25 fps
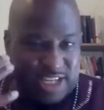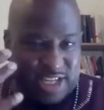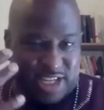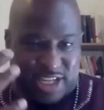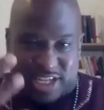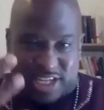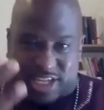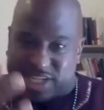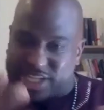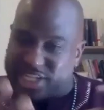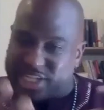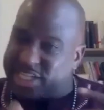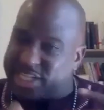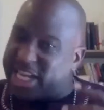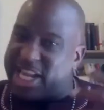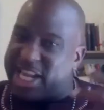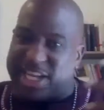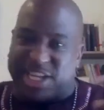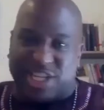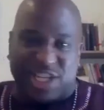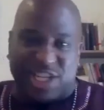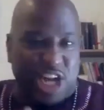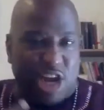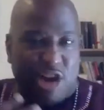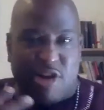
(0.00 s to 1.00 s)
the
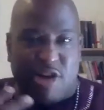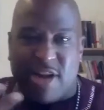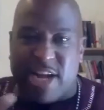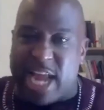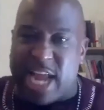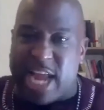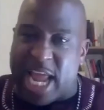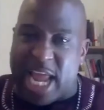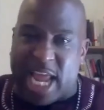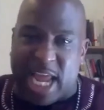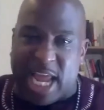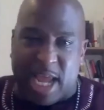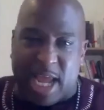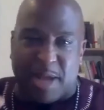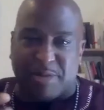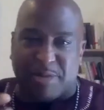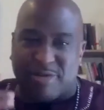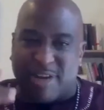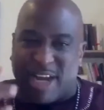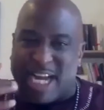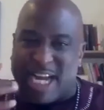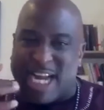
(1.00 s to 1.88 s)
states, right. Her names, right?